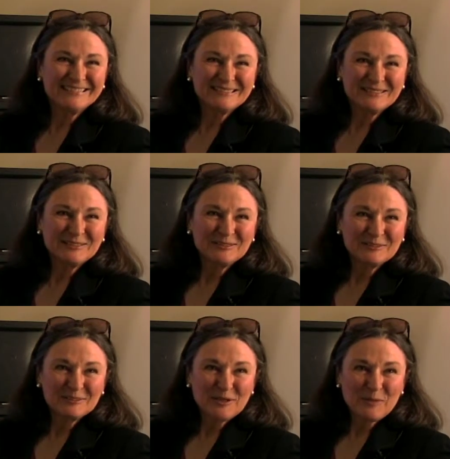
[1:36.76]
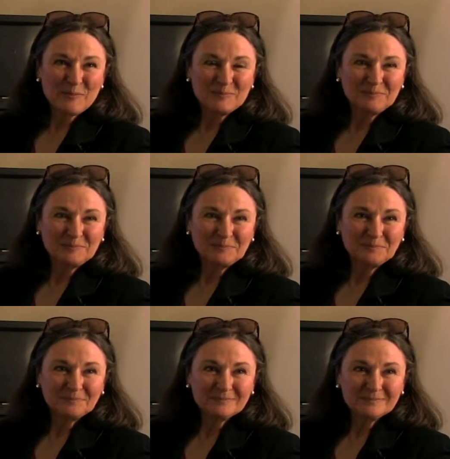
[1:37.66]

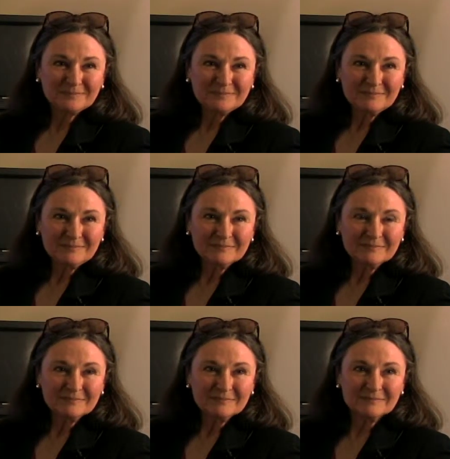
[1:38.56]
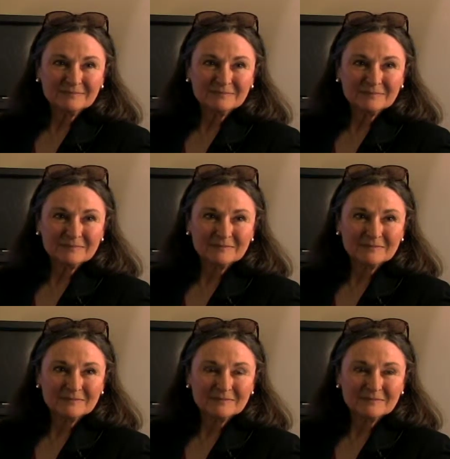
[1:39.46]

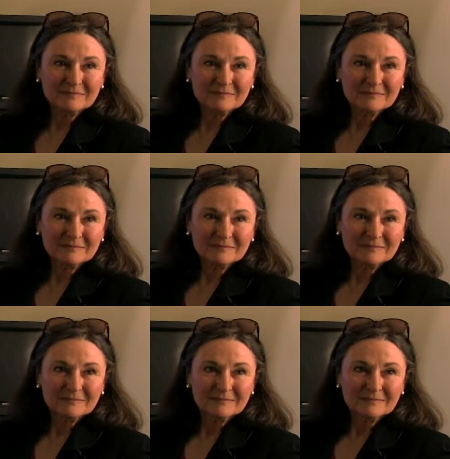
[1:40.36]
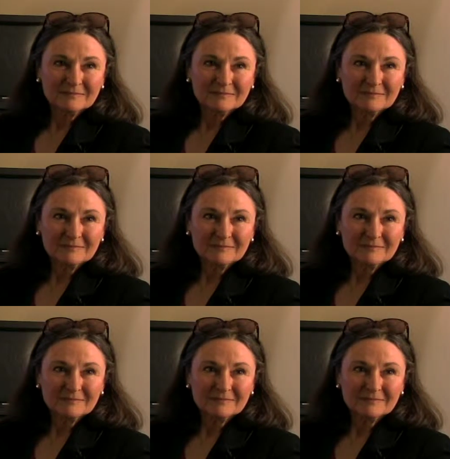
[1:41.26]

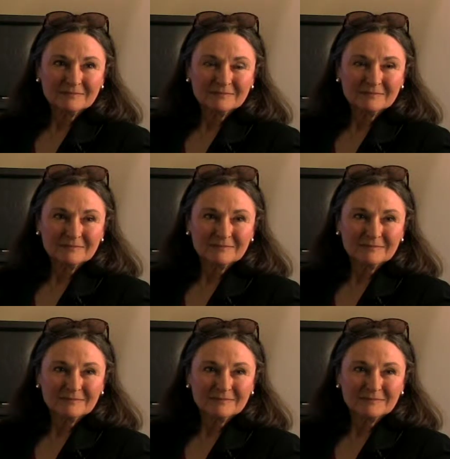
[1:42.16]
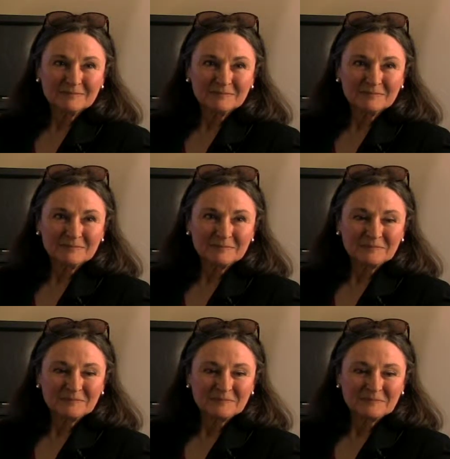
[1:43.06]

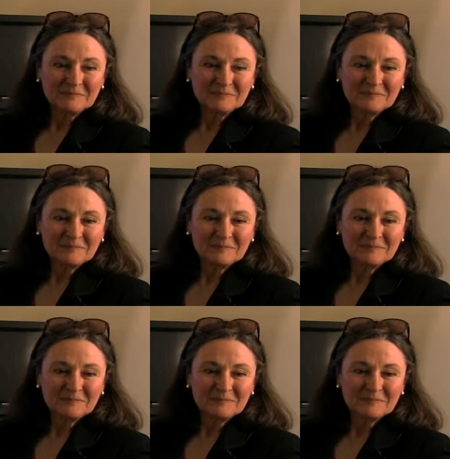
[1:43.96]
(no one is talking)